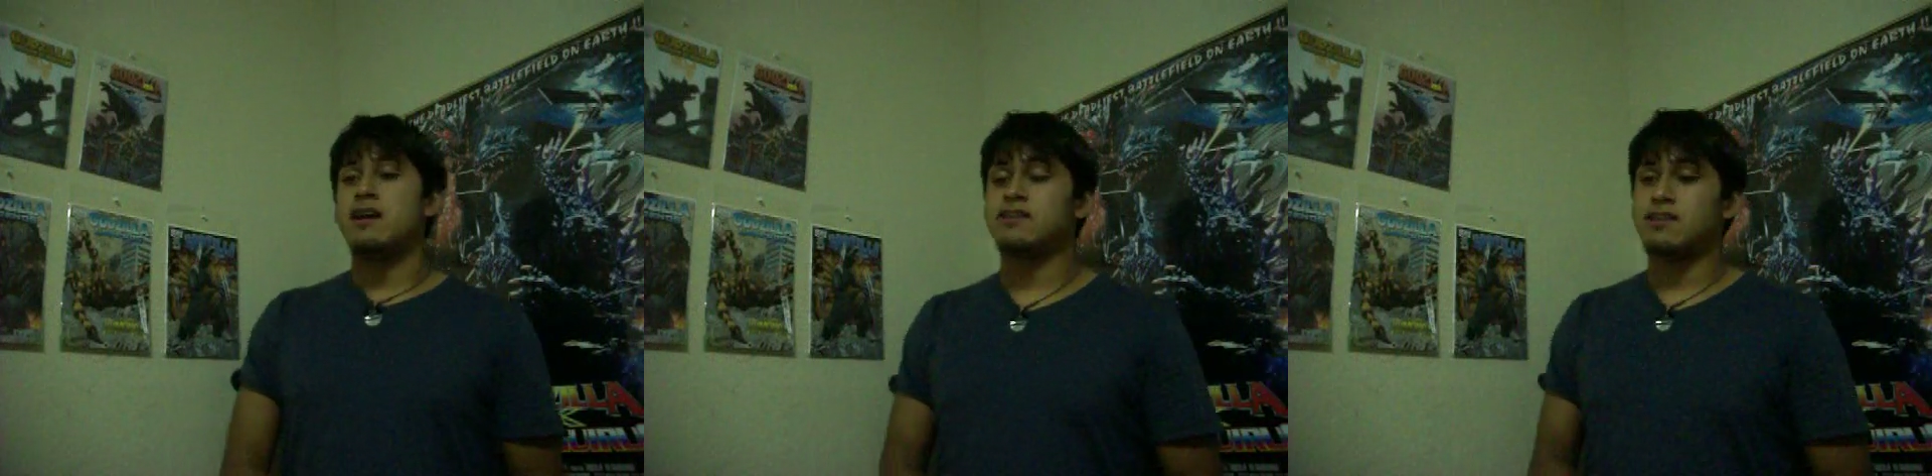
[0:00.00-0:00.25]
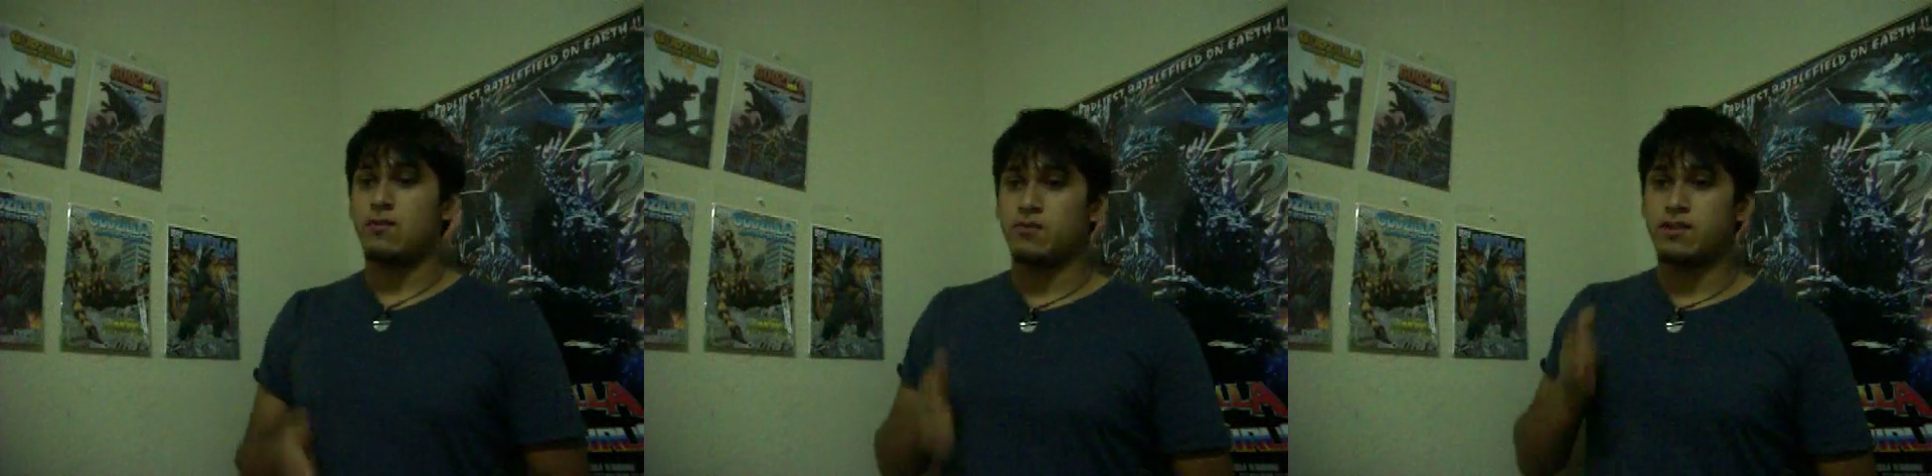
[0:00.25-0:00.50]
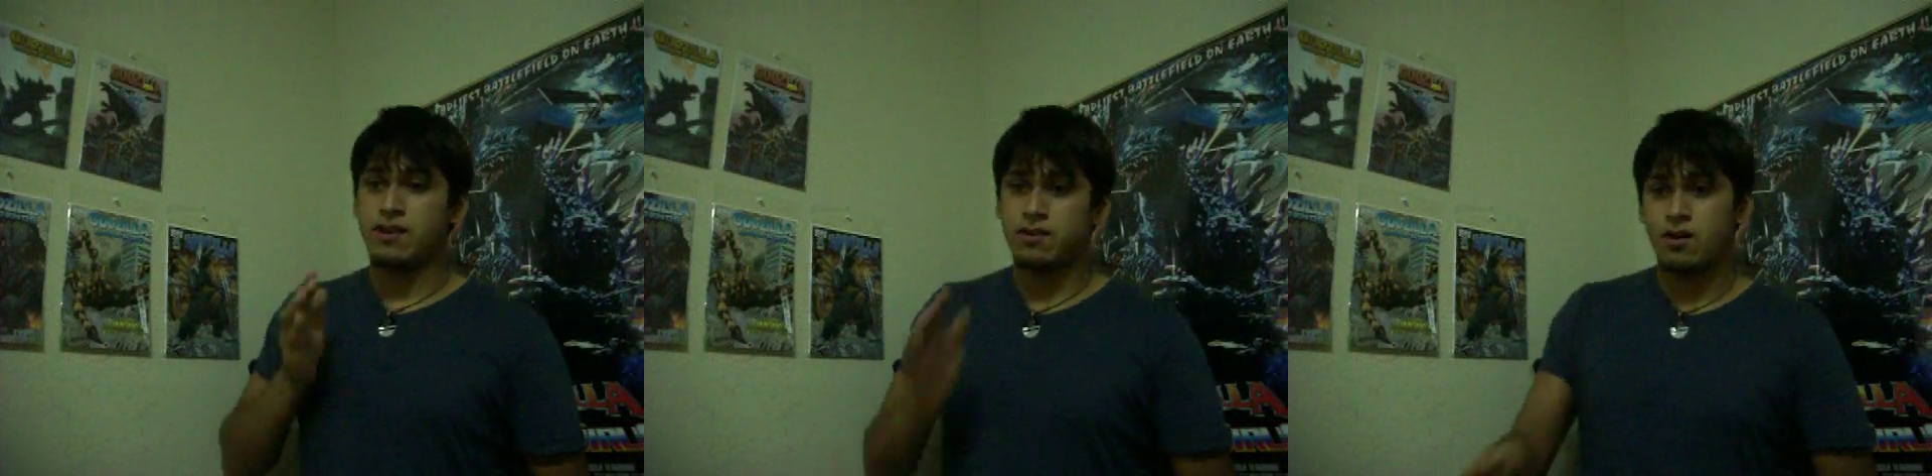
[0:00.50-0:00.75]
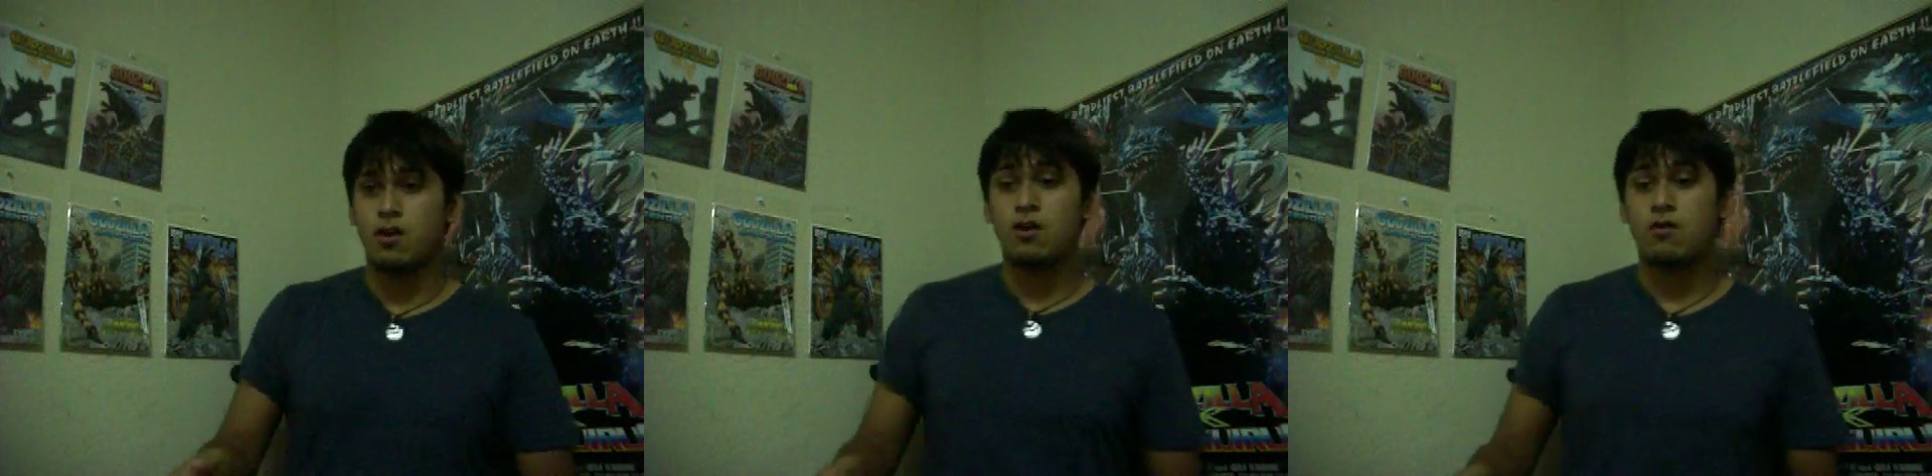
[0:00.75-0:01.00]
is that when they
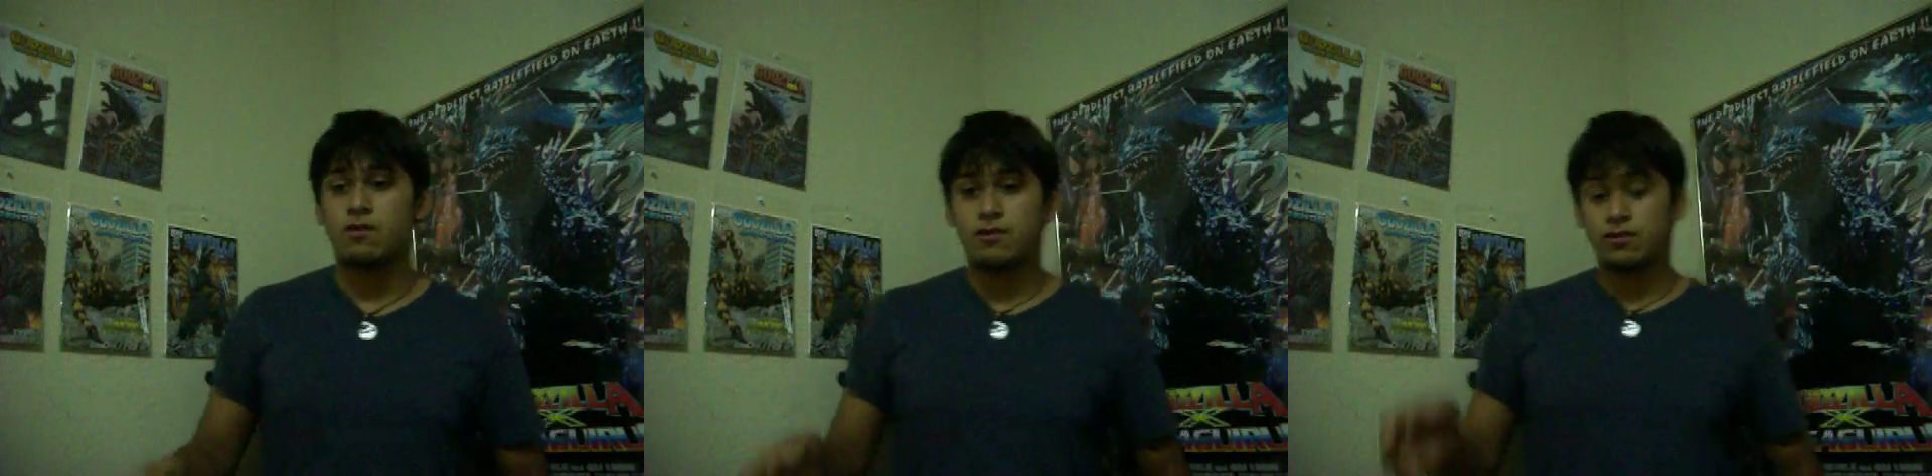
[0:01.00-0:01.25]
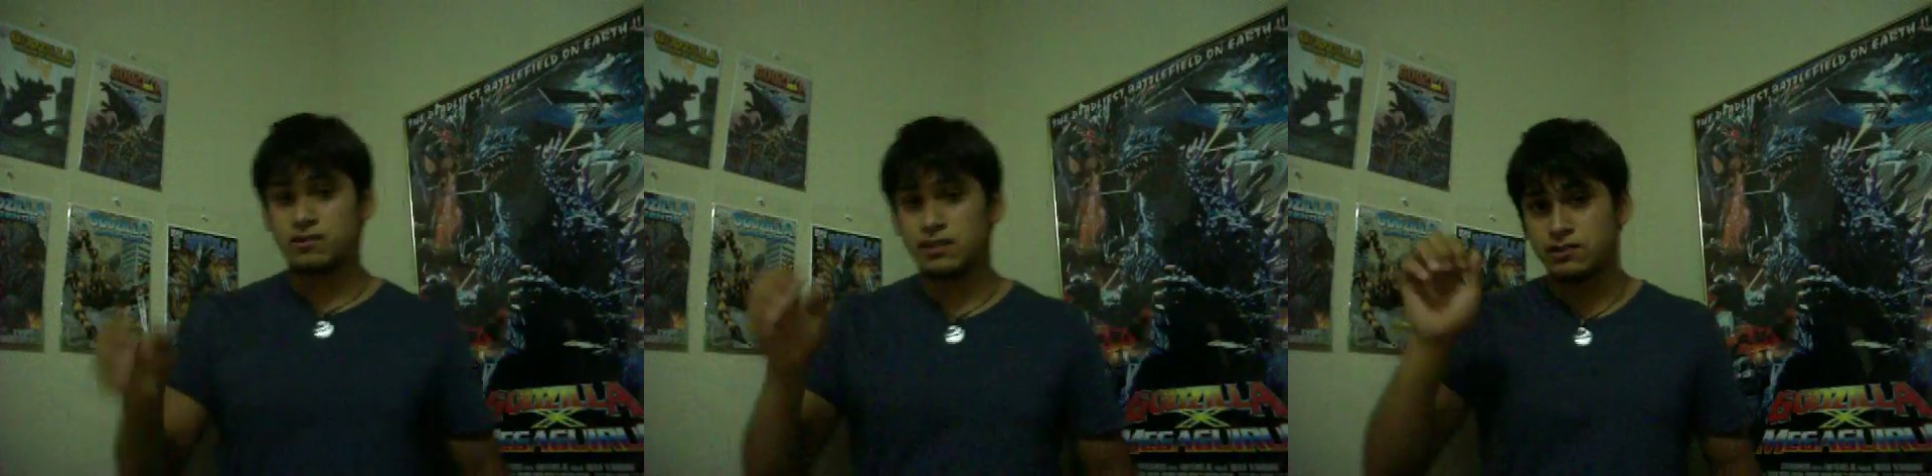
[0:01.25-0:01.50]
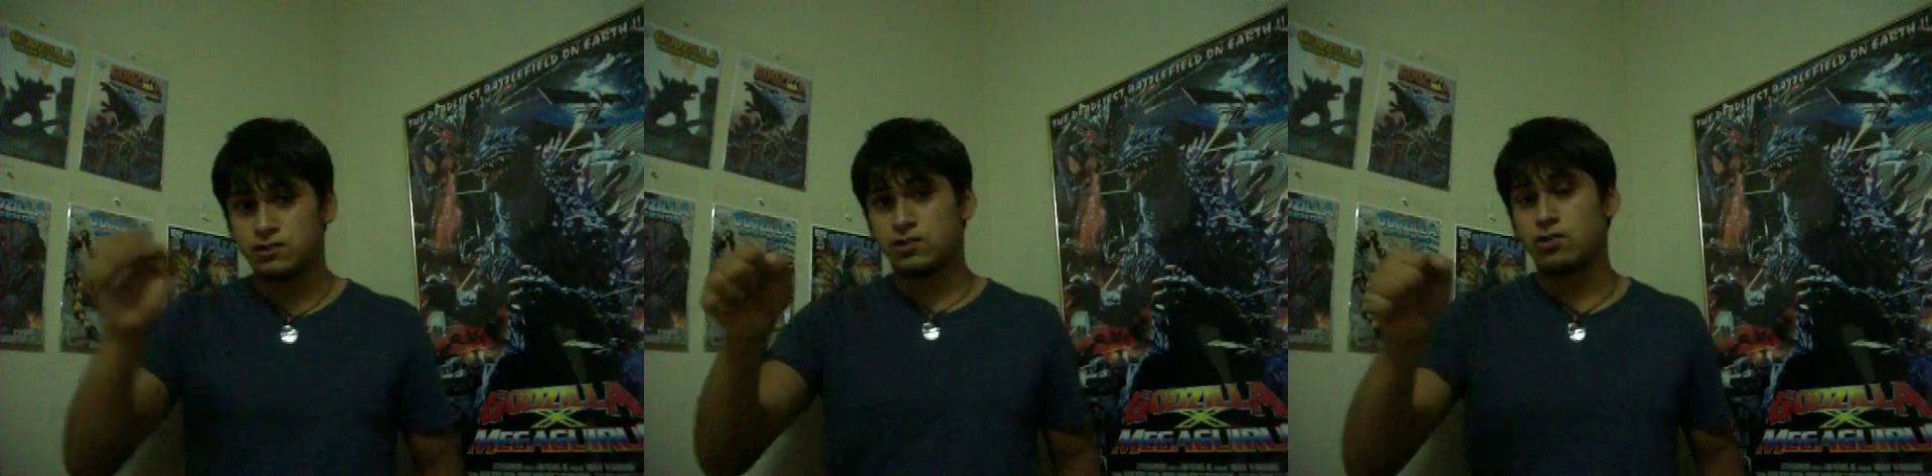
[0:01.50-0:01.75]
go, there's these